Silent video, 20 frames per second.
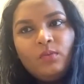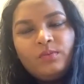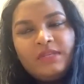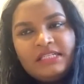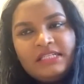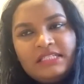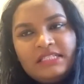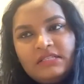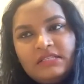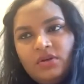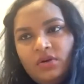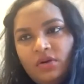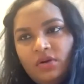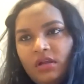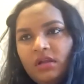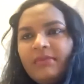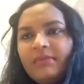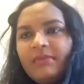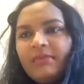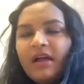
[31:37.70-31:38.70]
this is
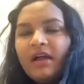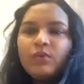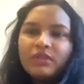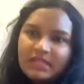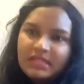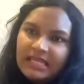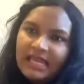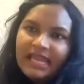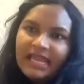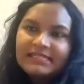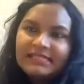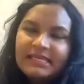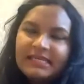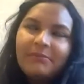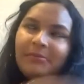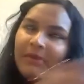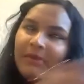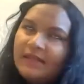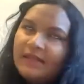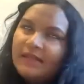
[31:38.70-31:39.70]
talking about what the
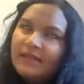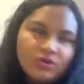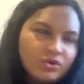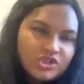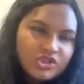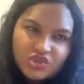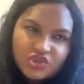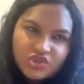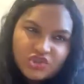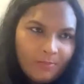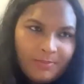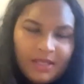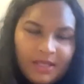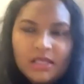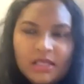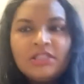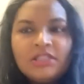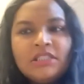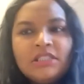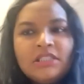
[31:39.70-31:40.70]
ADM and or
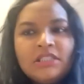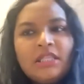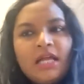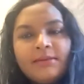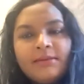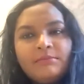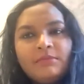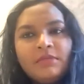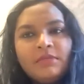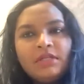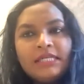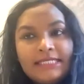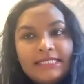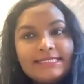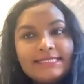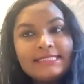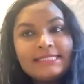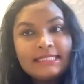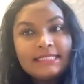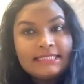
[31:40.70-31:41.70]
shopper
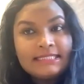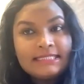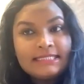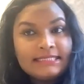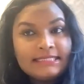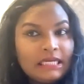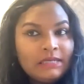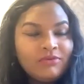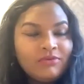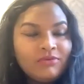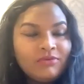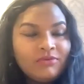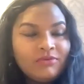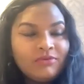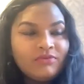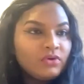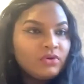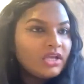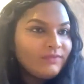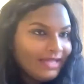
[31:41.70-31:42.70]
needs to see
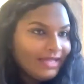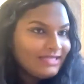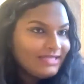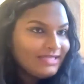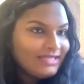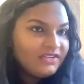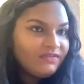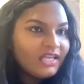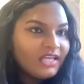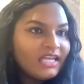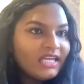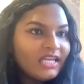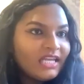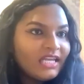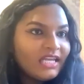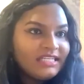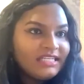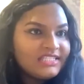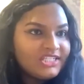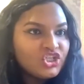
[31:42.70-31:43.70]
before they ratify
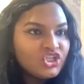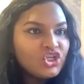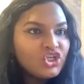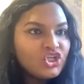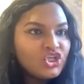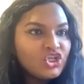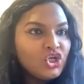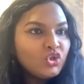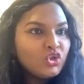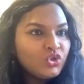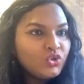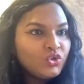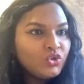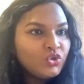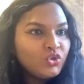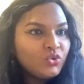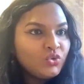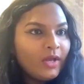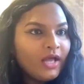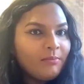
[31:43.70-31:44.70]
a decision
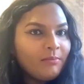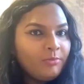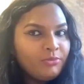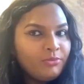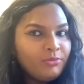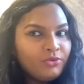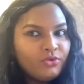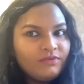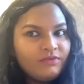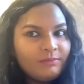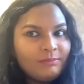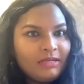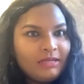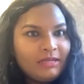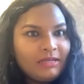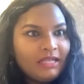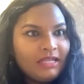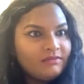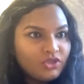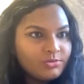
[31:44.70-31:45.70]
to approve
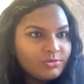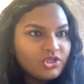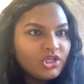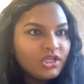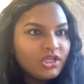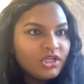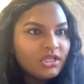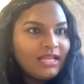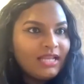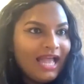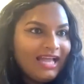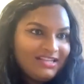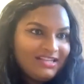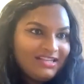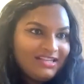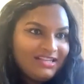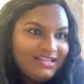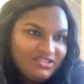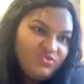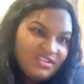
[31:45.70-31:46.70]
a plan of adoption
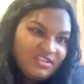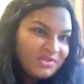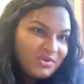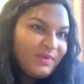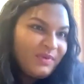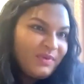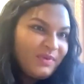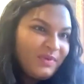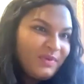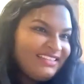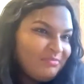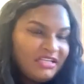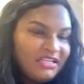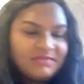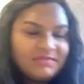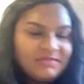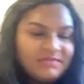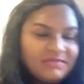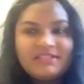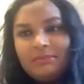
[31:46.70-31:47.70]
and or subsequently
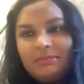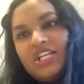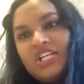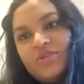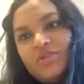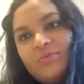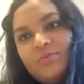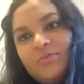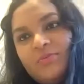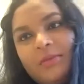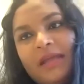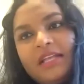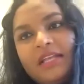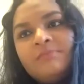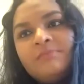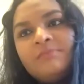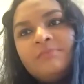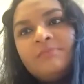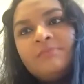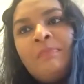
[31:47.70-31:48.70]
the placement application being
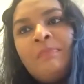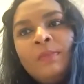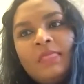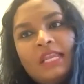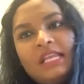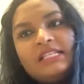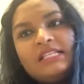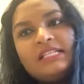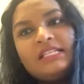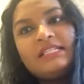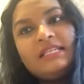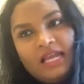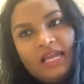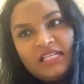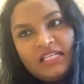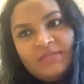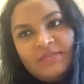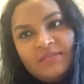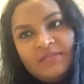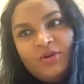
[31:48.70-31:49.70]
made. We need to
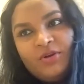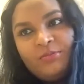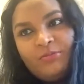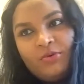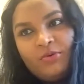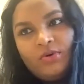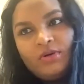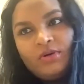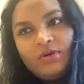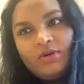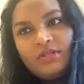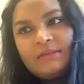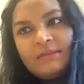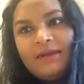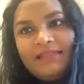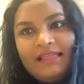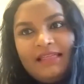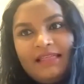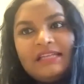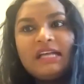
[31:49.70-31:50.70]
see the expert
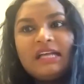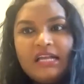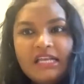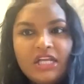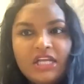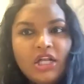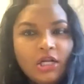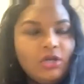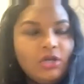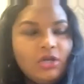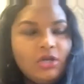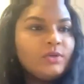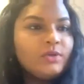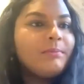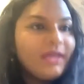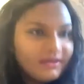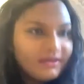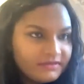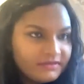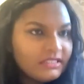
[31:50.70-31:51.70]
reports, and by that I
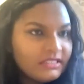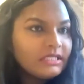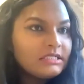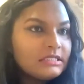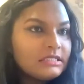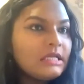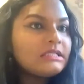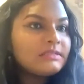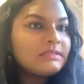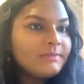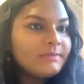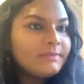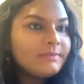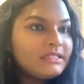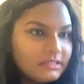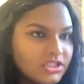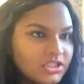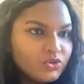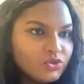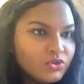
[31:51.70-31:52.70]
include parenting
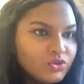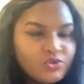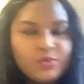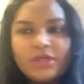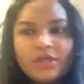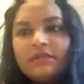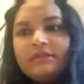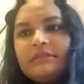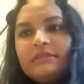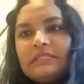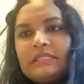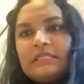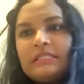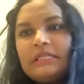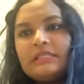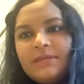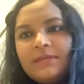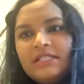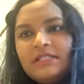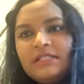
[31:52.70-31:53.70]
assessments and social worker
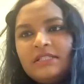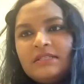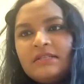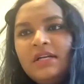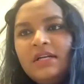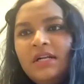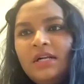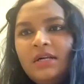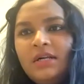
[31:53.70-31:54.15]
assessments,